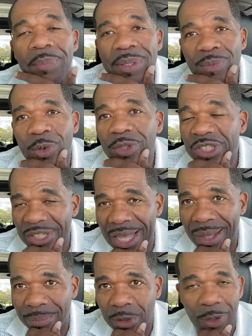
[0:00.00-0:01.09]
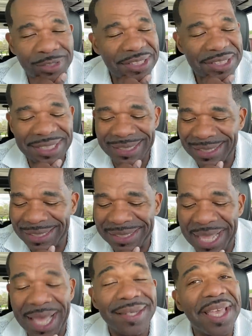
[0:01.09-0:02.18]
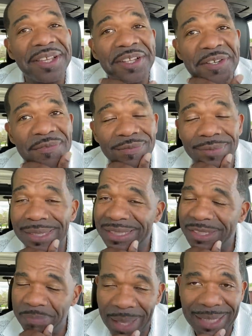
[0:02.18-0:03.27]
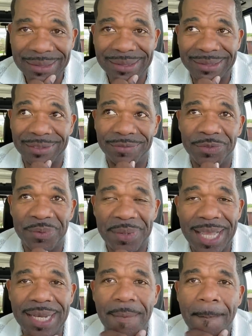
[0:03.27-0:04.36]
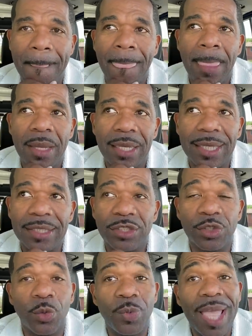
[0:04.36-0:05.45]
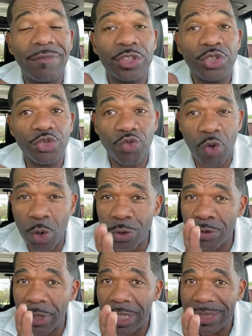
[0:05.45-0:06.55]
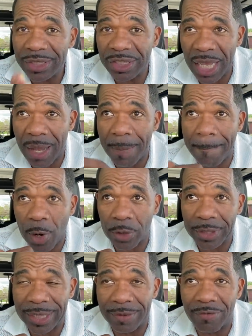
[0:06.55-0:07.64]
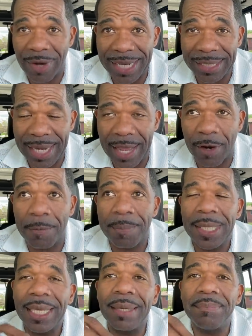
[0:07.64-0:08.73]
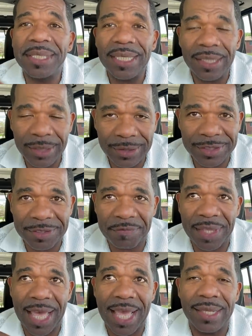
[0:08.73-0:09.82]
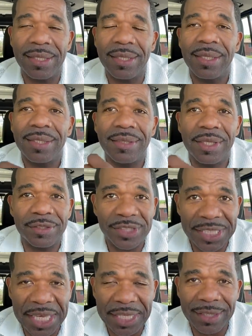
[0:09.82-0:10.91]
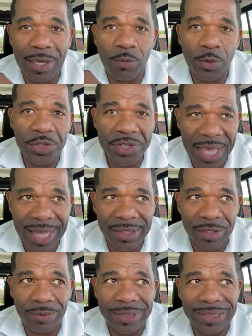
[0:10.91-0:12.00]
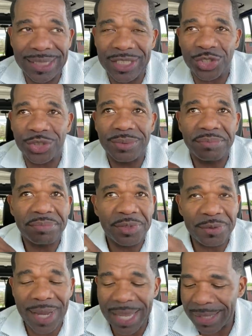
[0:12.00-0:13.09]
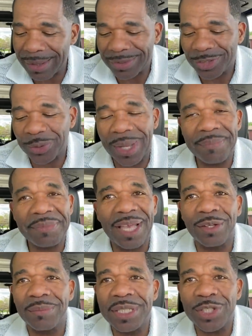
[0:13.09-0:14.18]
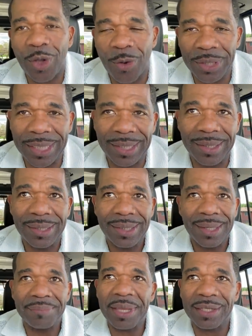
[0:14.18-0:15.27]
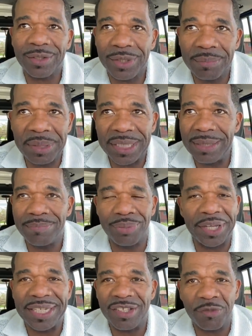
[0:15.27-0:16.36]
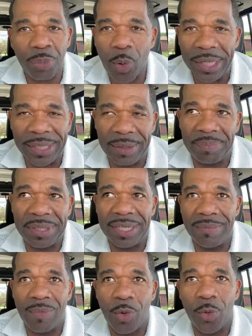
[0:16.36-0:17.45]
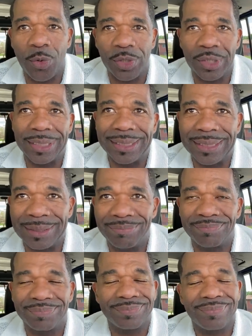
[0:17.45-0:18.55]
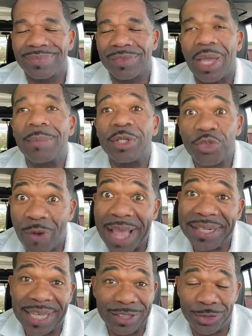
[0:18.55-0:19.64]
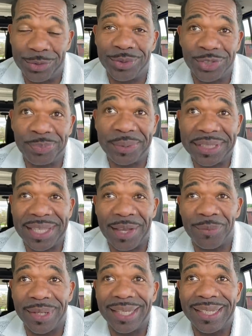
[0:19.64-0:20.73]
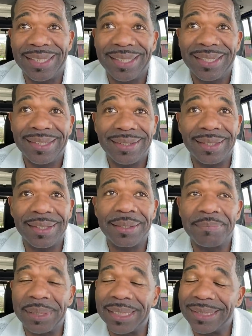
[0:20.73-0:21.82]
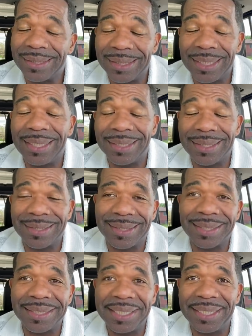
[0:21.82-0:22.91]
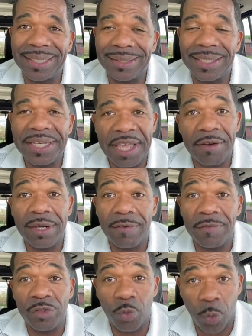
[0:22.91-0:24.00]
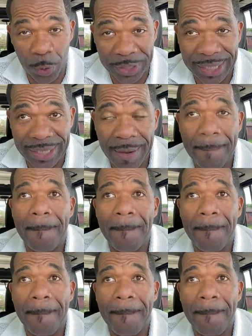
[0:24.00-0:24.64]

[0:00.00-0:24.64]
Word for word: be more job loss. And this is not negative. This is positive, right? And so we have a strong job market right now. And because of that, they're saying that we're not in a recession, all right? So I'm not going to be talking. I'm not going to be bringing this point up anymore. I'm going to try not to. Let's put it that way. But the narrative is working.